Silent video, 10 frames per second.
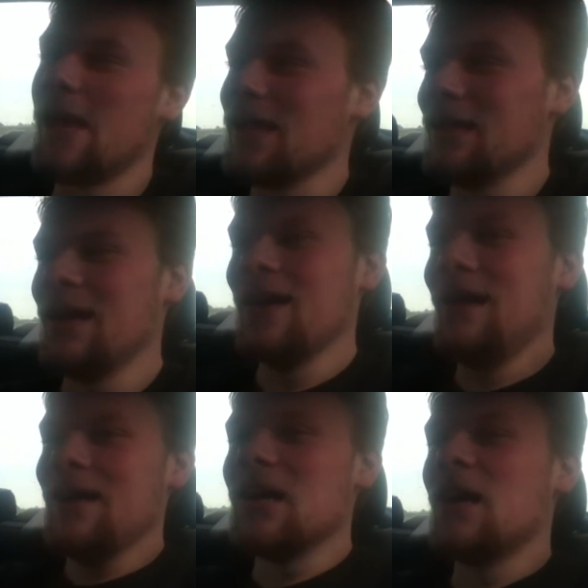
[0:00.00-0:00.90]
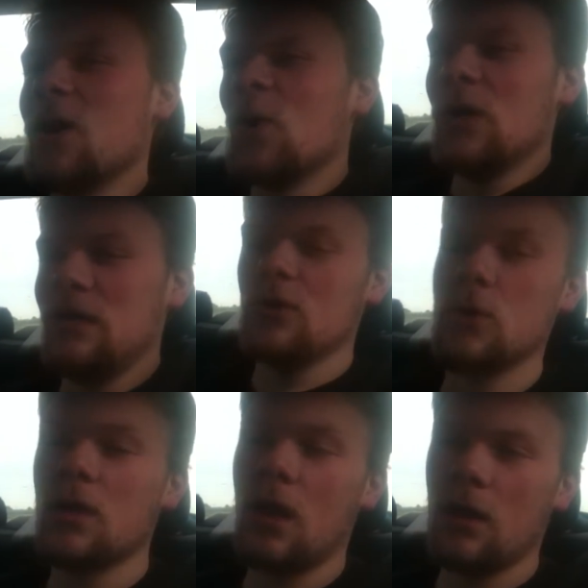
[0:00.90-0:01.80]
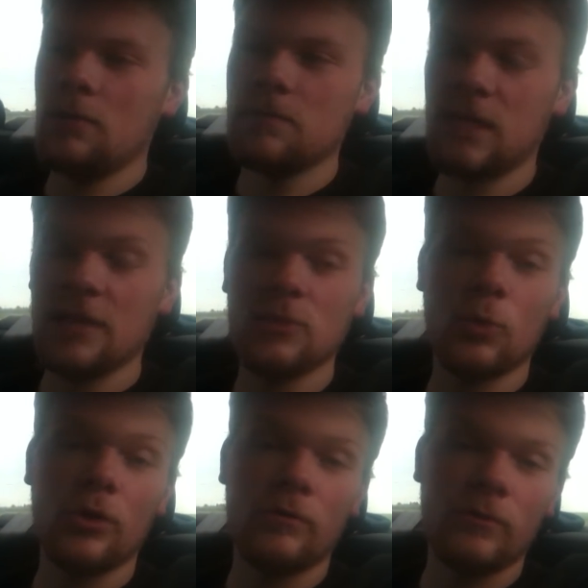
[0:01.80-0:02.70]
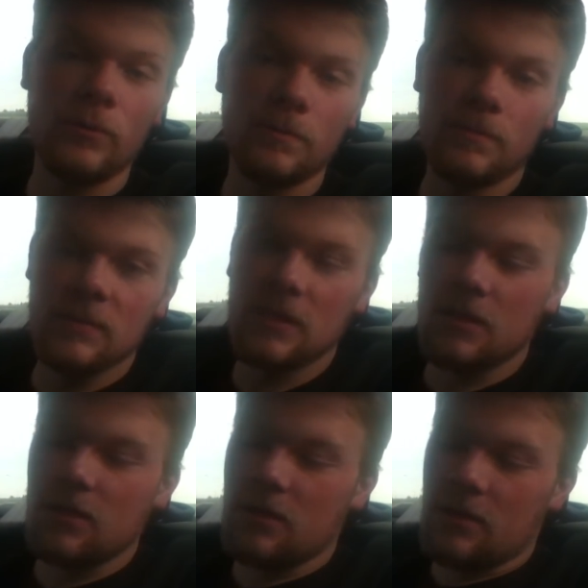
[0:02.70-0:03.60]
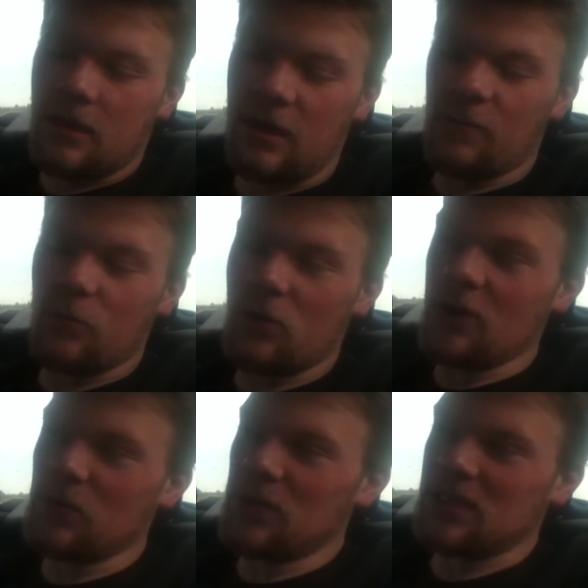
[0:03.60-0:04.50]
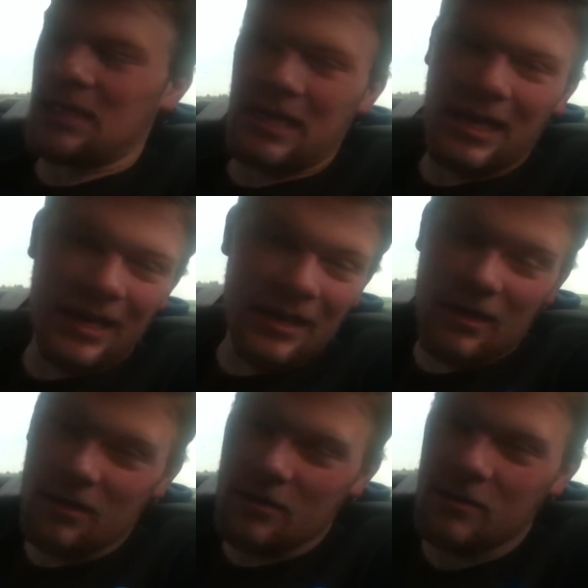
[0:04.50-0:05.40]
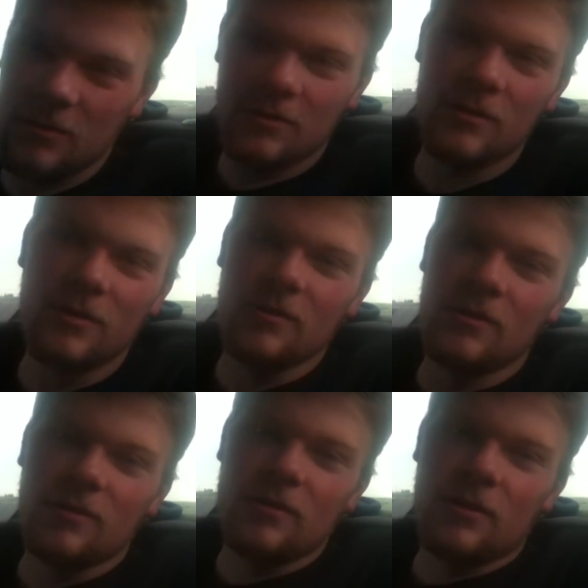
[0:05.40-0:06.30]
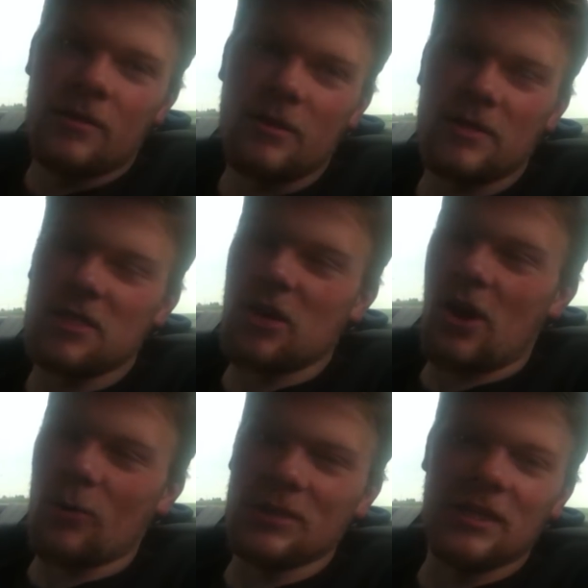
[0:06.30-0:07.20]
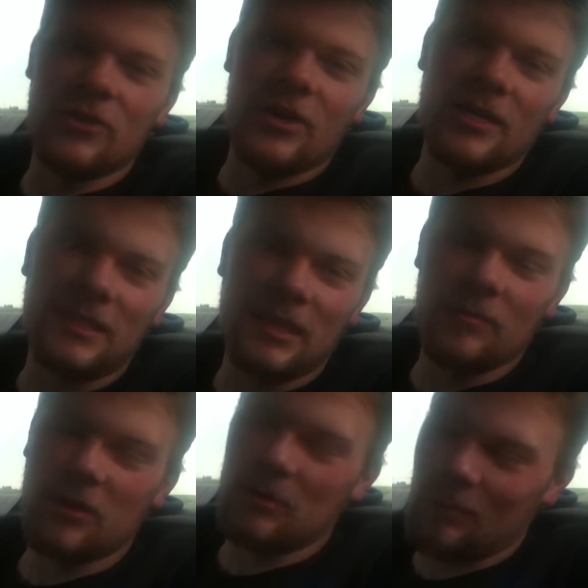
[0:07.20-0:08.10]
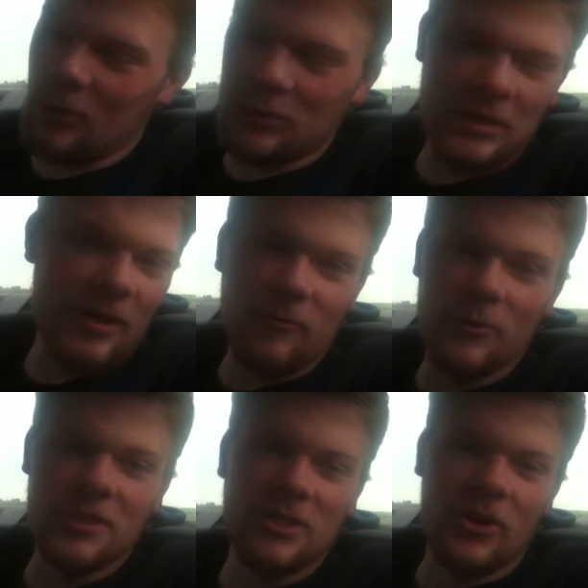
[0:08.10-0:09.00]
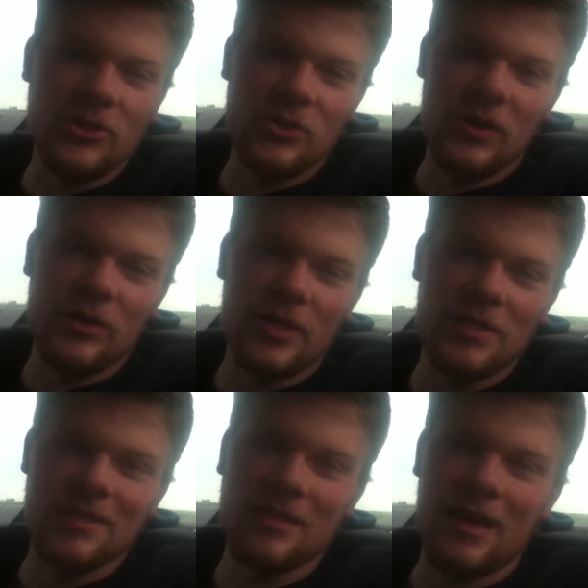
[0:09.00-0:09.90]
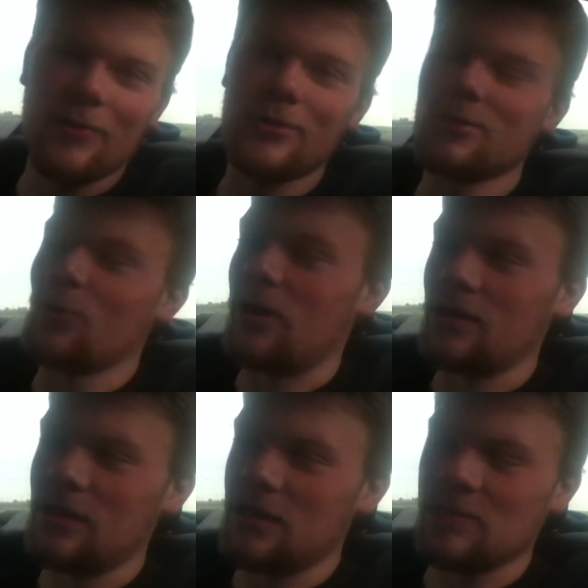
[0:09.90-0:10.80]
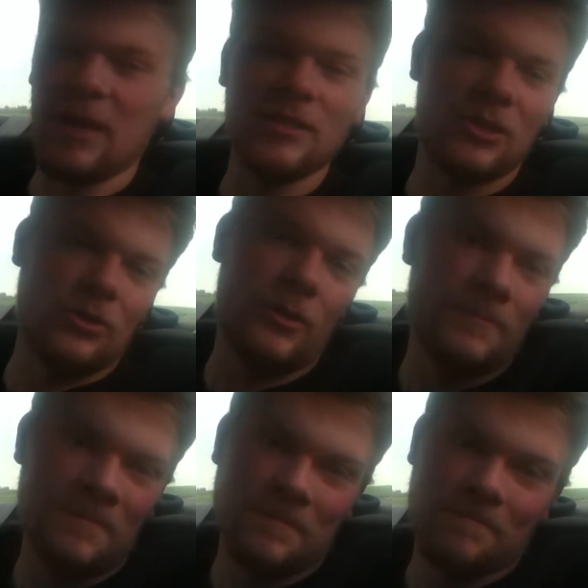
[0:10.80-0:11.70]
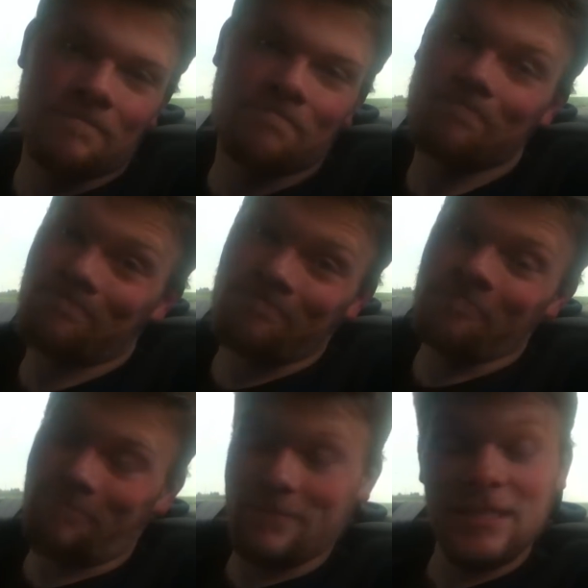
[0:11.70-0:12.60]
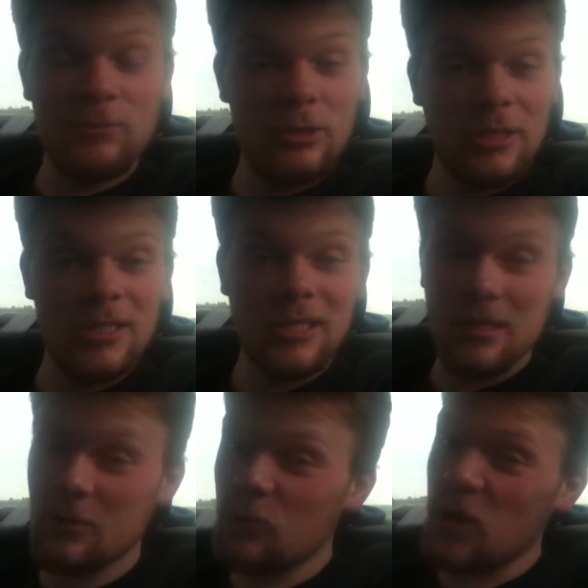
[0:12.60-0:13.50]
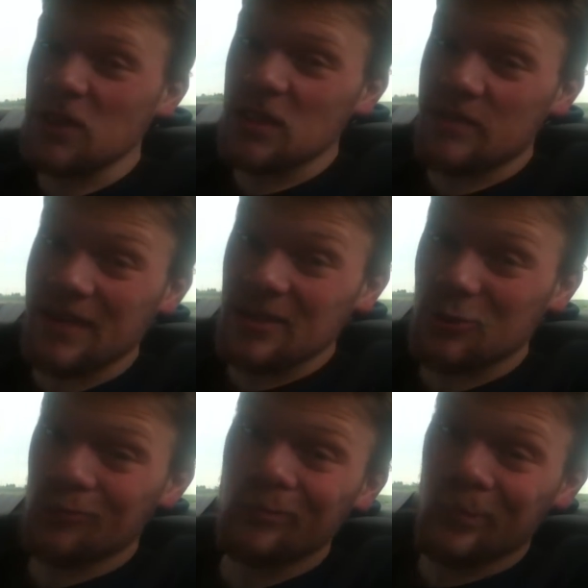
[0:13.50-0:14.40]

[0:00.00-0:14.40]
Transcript: like, oh, okay, that's wonderful. F1 was eh. The start was interesting, but most F1 starts are interesting. That was quite the uh, spectacle. It was indeed. It was a spectacle.